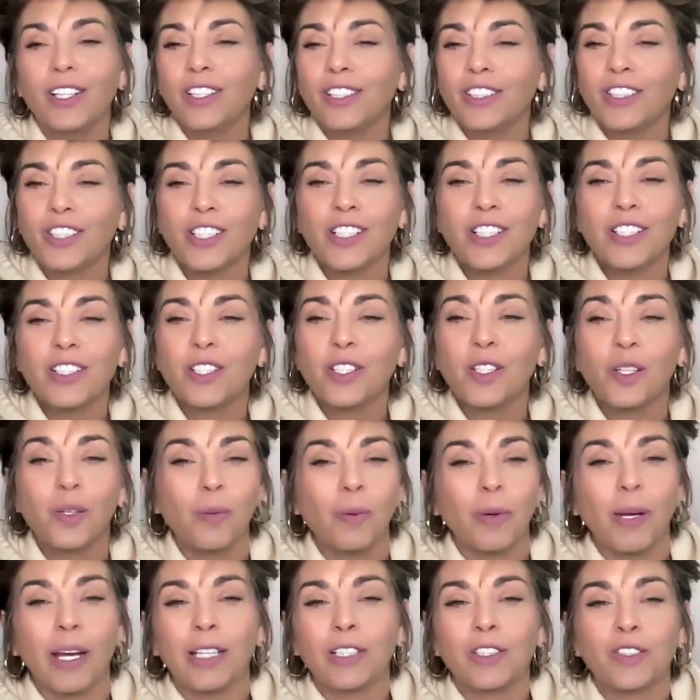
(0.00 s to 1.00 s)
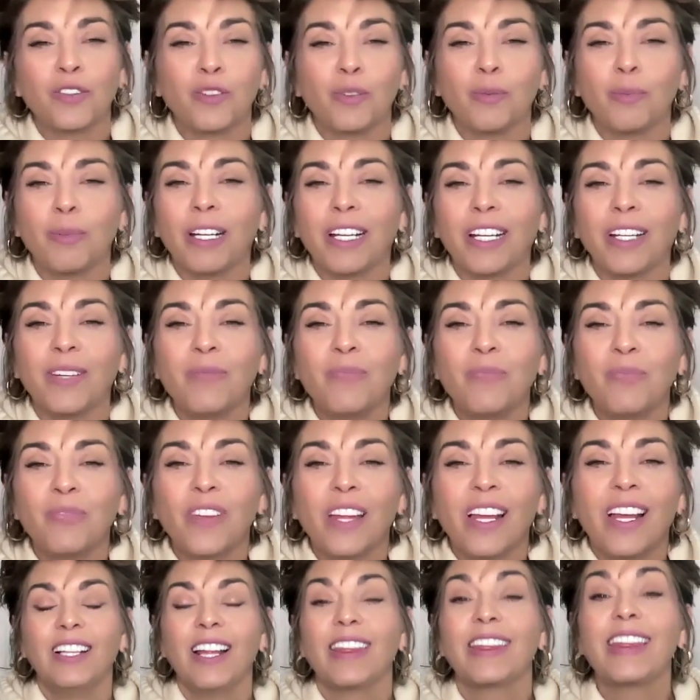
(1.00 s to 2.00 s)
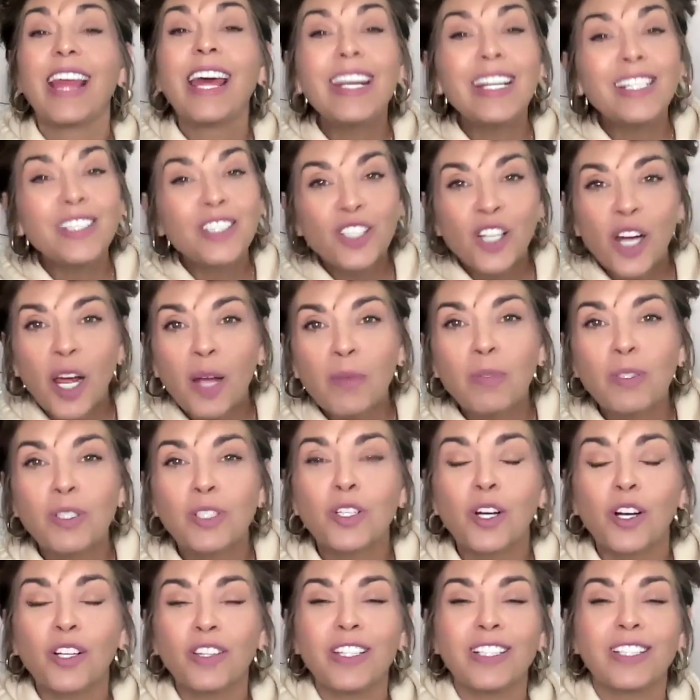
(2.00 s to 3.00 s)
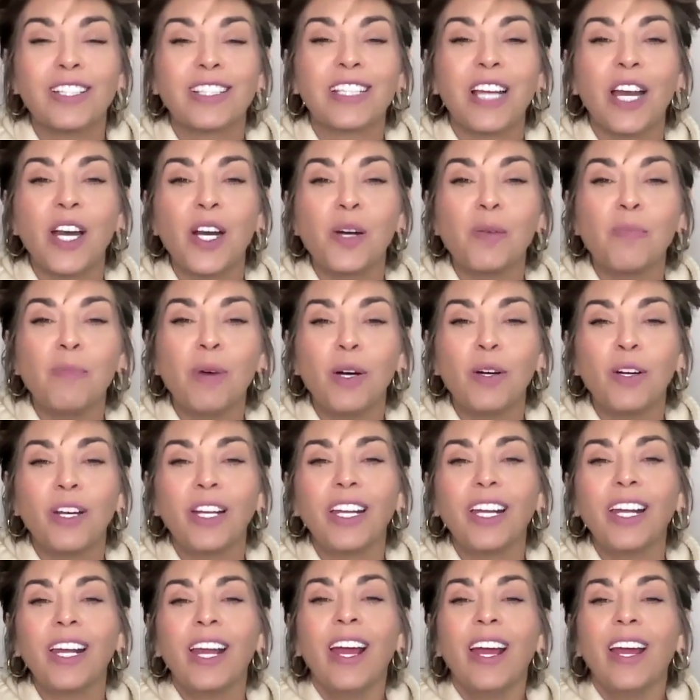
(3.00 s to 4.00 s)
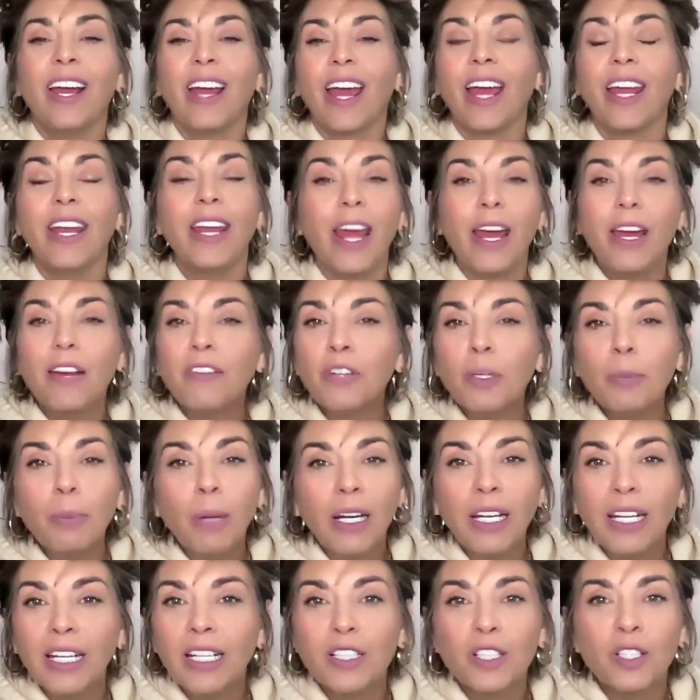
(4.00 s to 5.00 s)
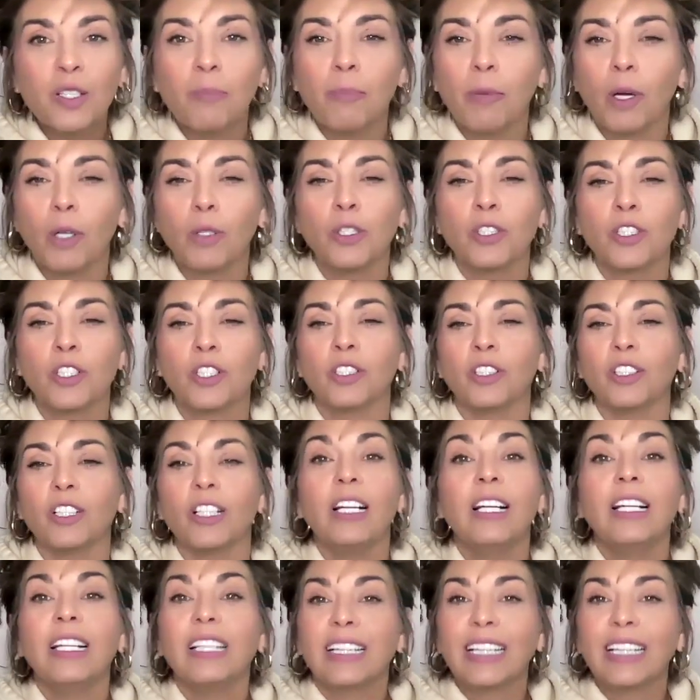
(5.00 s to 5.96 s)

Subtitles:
she's too much for me. Then it's time to start the ceremony, and everybody is emotional.